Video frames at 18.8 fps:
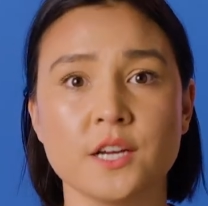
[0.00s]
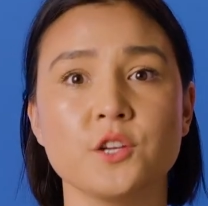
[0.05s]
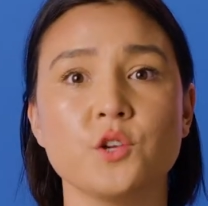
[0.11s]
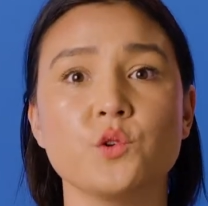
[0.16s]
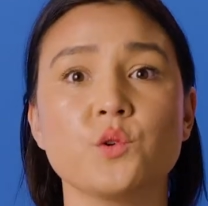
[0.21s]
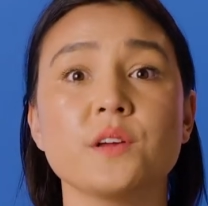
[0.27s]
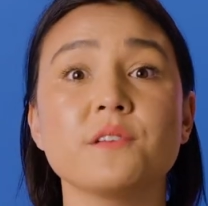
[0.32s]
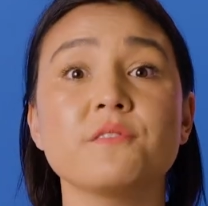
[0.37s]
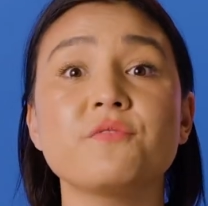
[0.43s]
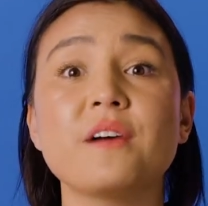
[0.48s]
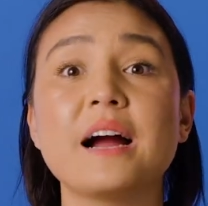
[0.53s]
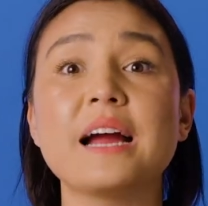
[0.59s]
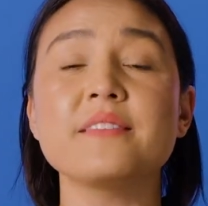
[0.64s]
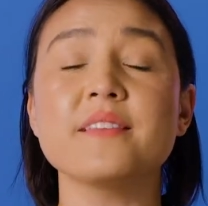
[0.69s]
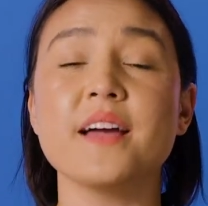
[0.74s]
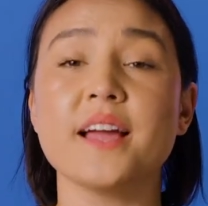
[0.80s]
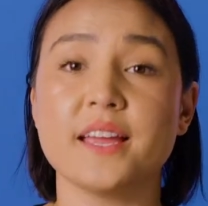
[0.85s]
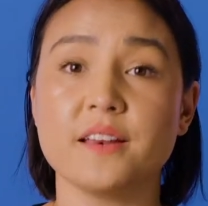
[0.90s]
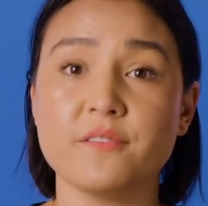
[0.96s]
You can find
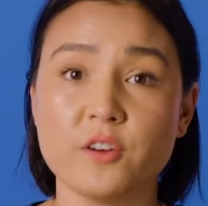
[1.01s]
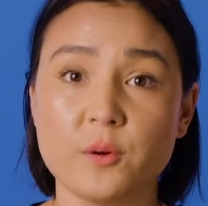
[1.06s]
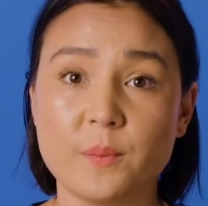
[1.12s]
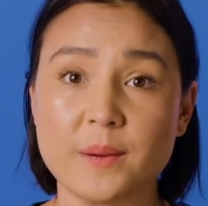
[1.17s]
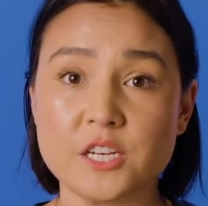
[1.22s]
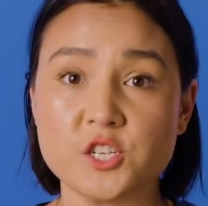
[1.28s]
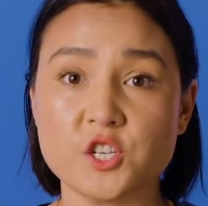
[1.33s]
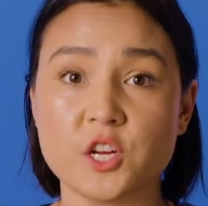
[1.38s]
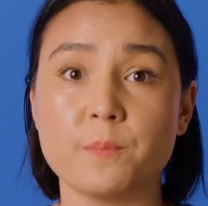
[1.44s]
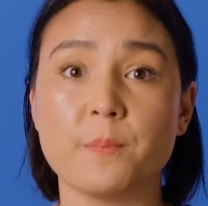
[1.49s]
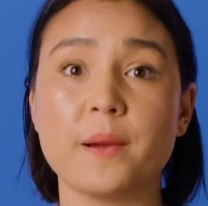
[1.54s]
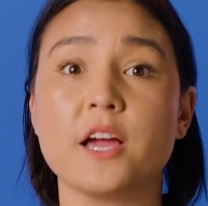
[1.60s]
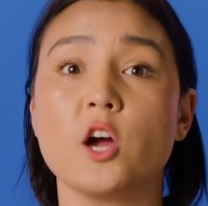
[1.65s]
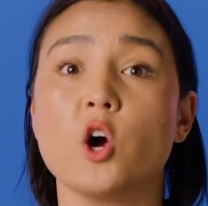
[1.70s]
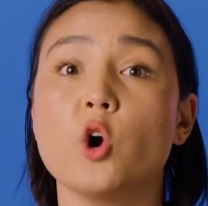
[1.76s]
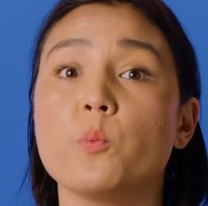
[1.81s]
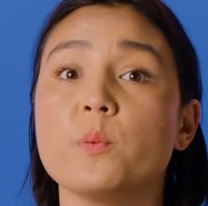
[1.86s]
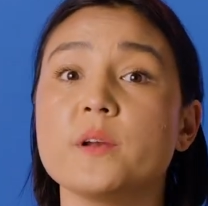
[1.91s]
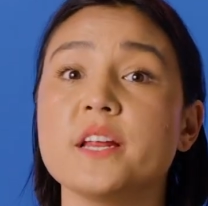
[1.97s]
that information by
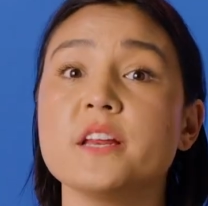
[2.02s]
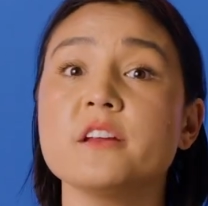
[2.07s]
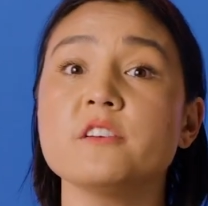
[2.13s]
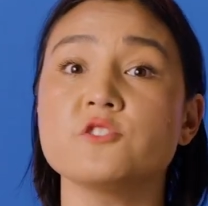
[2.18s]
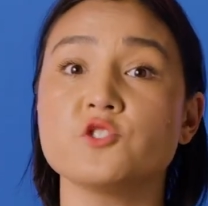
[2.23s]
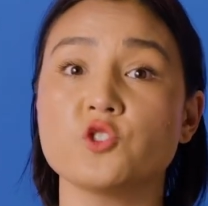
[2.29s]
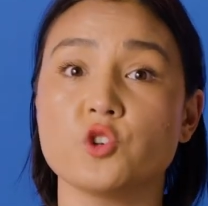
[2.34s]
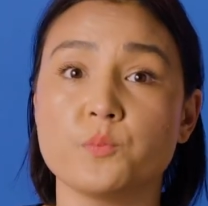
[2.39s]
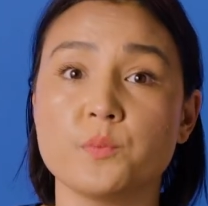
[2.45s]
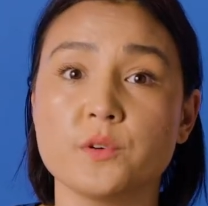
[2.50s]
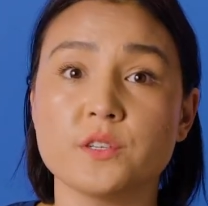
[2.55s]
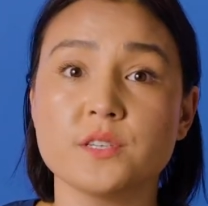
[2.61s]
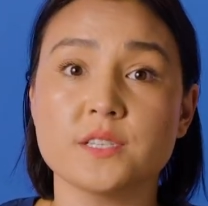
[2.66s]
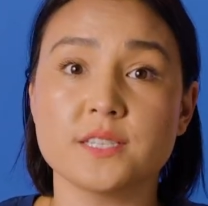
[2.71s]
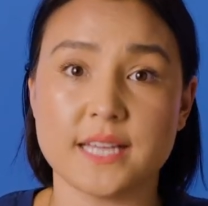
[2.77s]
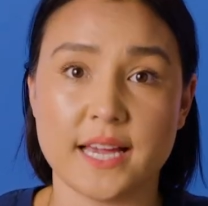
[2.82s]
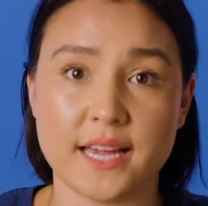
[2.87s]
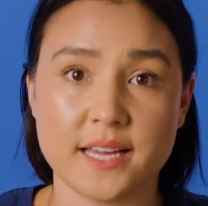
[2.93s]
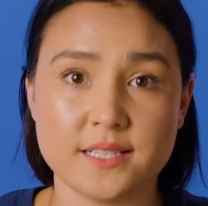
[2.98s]
opening your Drupal
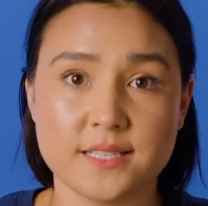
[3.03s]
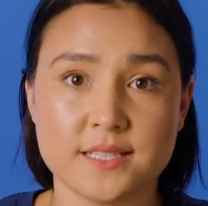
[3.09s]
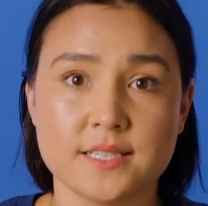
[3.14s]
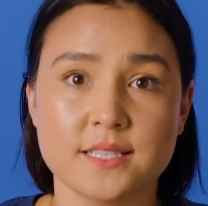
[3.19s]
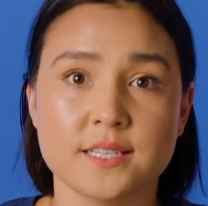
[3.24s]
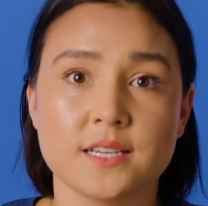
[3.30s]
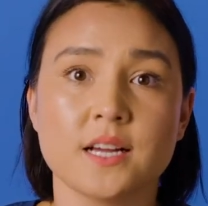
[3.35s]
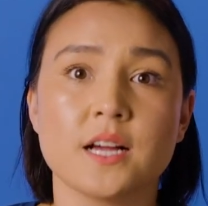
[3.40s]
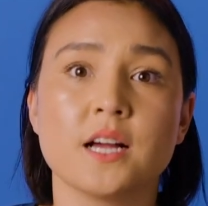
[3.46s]
site's